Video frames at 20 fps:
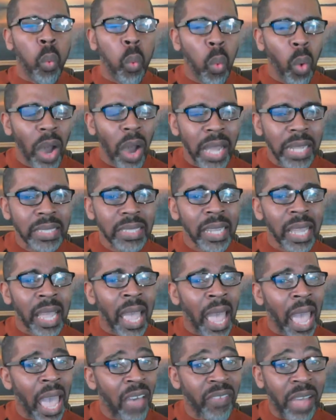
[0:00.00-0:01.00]
what
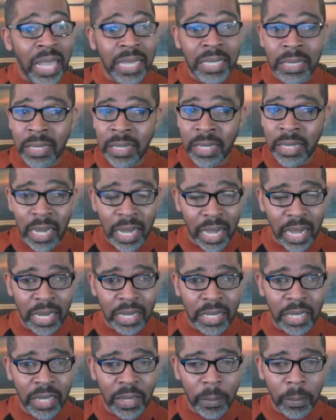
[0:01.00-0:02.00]
have i
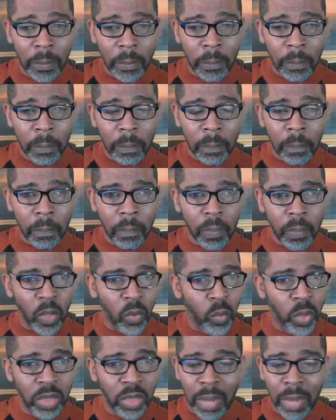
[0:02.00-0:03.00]
done
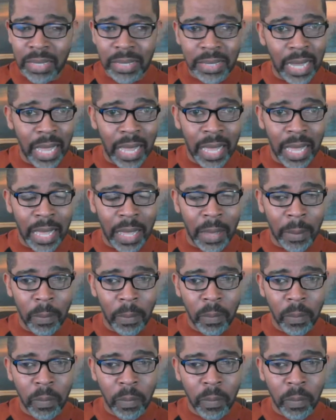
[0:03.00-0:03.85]
with my time